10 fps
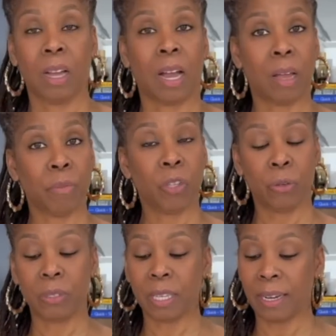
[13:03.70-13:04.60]
I'm
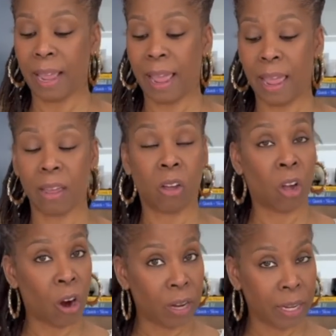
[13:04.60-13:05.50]
using a
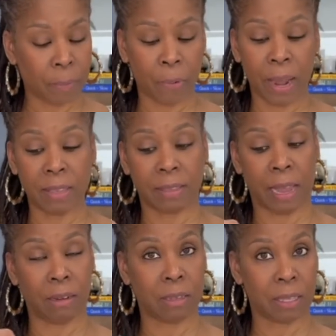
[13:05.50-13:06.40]
garlic press
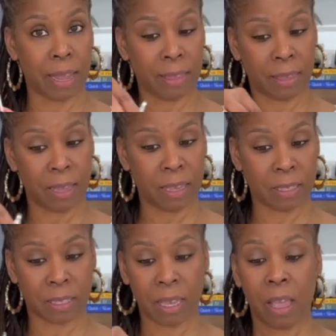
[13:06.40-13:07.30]
that looks like
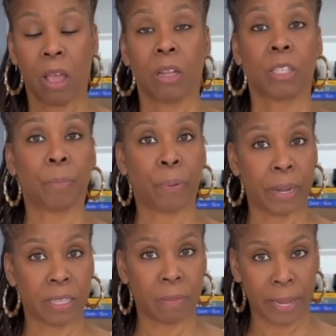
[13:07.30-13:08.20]
this to
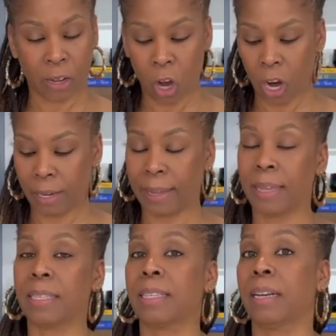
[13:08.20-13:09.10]
press my garlic
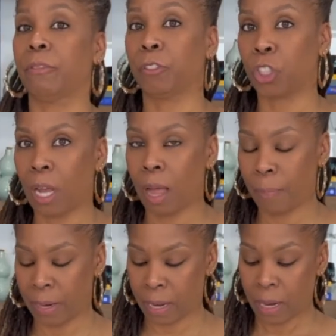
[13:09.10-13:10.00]
instead of
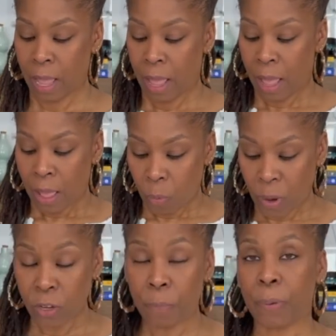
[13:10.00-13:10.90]
chopping it.
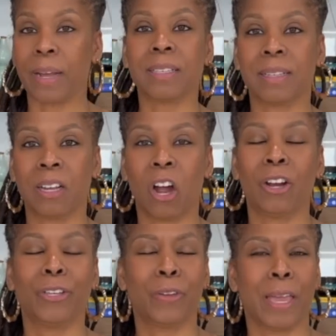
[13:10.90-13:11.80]
When you press the
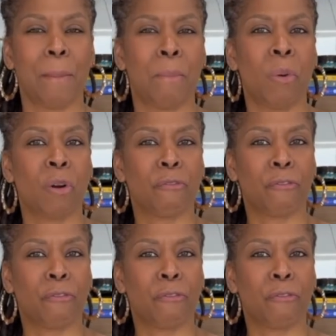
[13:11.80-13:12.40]
garlic, you get more